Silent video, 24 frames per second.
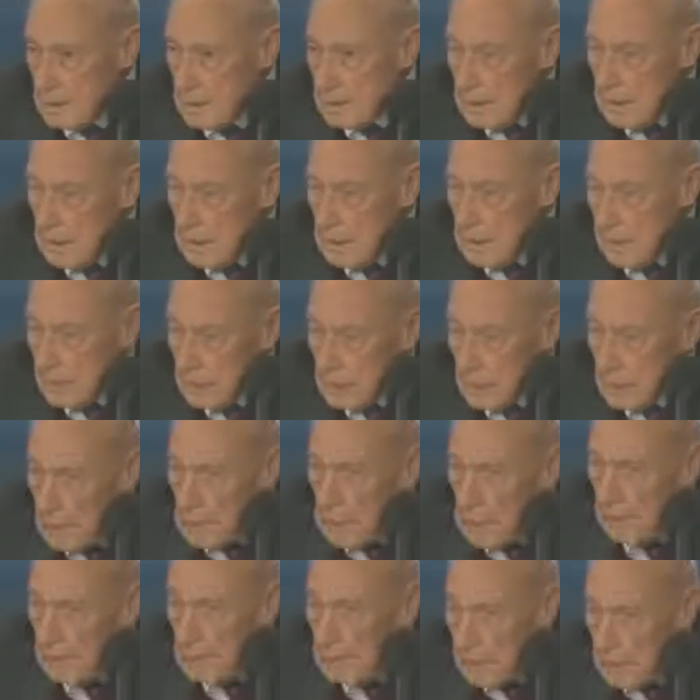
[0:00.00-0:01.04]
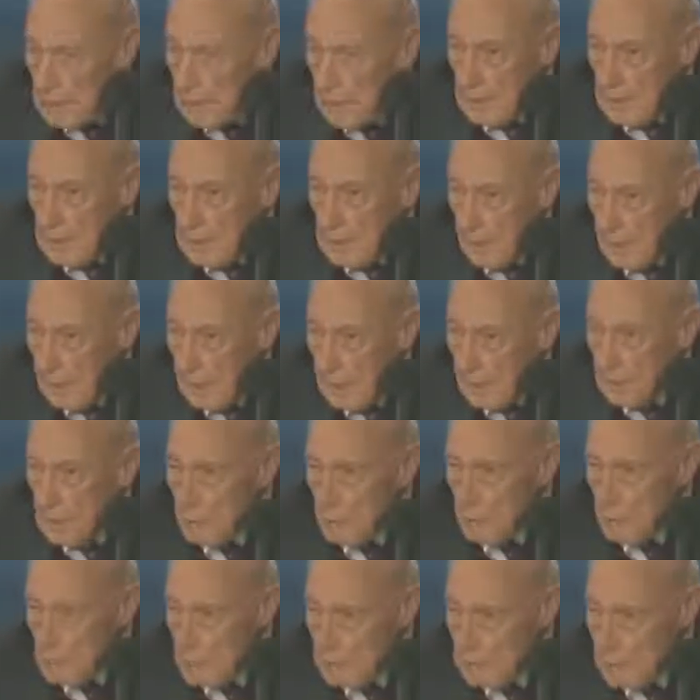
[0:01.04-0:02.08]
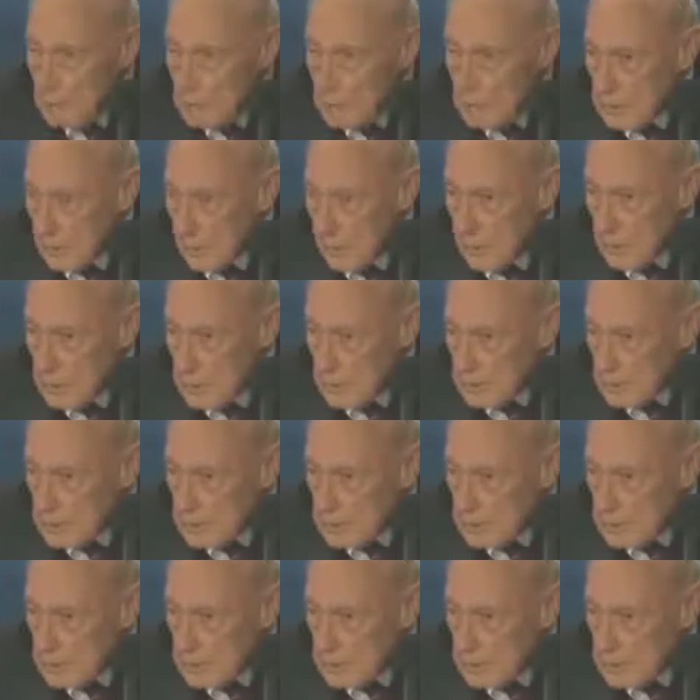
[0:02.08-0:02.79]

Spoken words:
You know, I won't go into all those